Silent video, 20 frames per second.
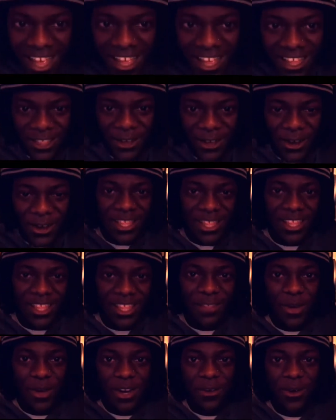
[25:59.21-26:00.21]
So I
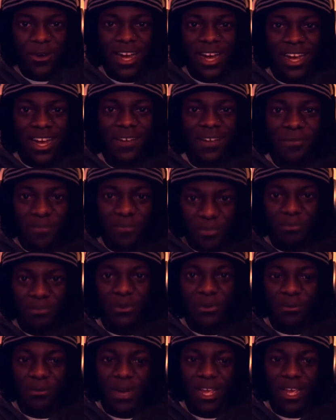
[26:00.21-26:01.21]
just want to
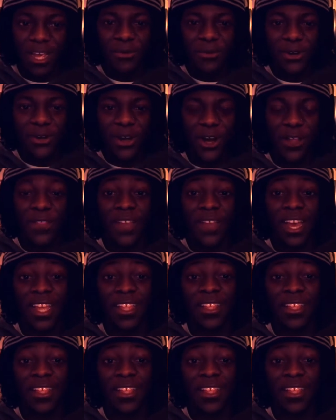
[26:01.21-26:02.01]
put my input on that